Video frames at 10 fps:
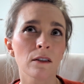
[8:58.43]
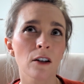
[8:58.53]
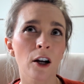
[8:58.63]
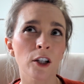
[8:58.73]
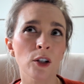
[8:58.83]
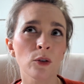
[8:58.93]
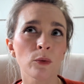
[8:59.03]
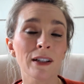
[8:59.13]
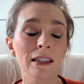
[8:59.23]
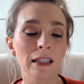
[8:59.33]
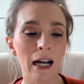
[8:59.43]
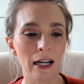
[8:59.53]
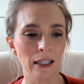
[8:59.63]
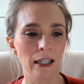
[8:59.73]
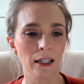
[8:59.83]
are you
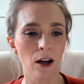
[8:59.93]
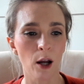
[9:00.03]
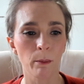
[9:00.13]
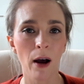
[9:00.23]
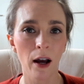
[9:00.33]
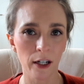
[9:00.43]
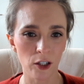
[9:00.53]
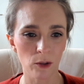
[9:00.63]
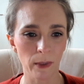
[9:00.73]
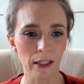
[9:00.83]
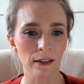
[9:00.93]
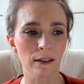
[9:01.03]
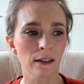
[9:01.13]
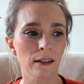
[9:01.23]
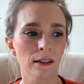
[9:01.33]
relying on
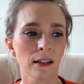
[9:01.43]
punishments